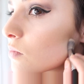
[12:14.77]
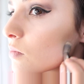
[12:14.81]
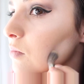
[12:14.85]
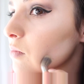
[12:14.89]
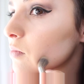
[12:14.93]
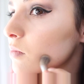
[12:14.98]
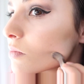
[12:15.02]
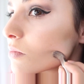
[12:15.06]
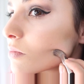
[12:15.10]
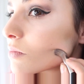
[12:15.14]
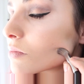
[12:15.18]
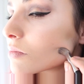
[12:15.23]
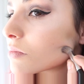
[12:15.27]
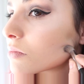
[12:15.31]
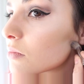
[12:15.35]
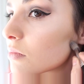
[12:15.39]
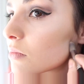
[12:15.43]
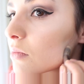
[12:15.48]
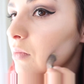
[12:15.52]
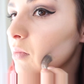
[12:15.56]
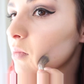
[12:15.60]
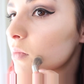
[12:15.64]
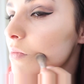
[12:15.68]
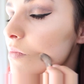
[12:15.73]
drastic
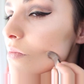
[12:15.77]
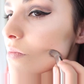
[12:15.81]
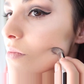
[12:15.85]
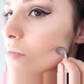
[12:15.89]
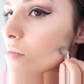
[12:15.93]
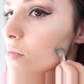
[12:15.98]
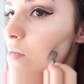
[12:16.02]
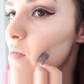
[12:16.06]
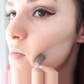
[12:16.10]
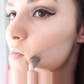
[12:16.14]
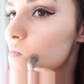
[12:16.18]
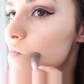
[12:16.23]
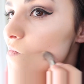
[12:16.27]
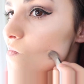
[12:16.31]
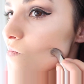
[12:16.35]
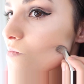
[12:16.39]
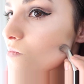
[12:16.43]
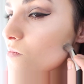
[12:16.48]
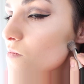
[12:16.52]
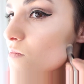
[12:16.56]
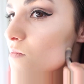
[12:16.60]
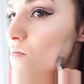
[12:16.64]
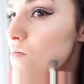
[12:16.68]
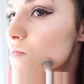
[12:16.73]
cut to your
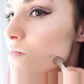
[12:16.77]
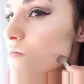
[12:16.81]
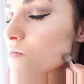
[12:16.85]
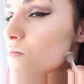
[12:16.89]
cheek.